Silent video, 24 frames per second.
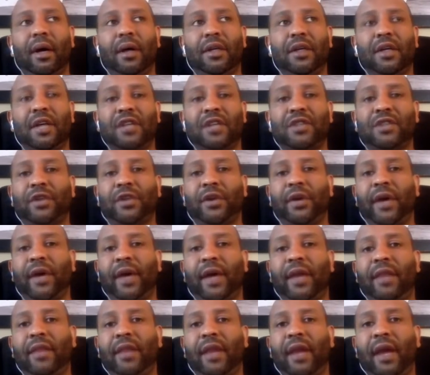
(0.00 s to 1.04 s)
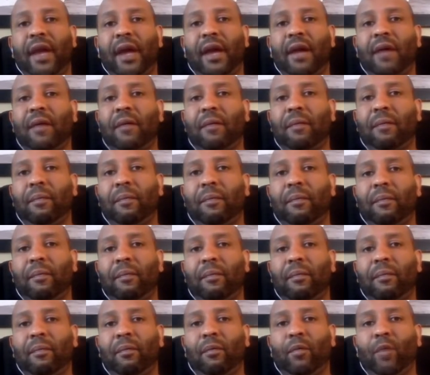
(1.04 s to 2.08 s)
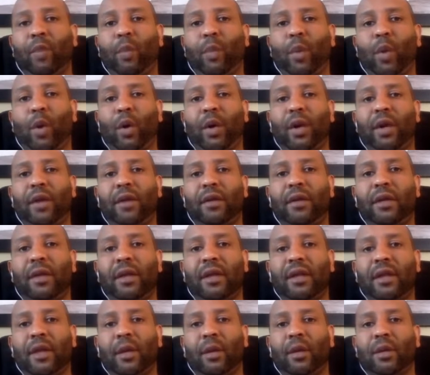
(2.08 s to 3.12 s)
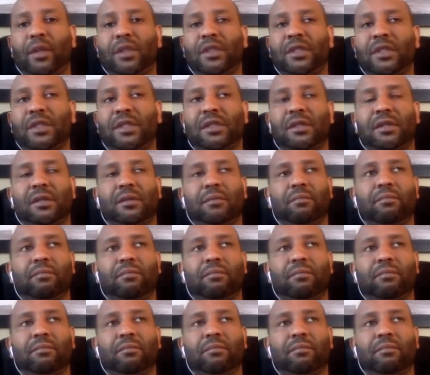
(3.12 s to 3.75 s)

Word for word: Yesterday, they reported that there was,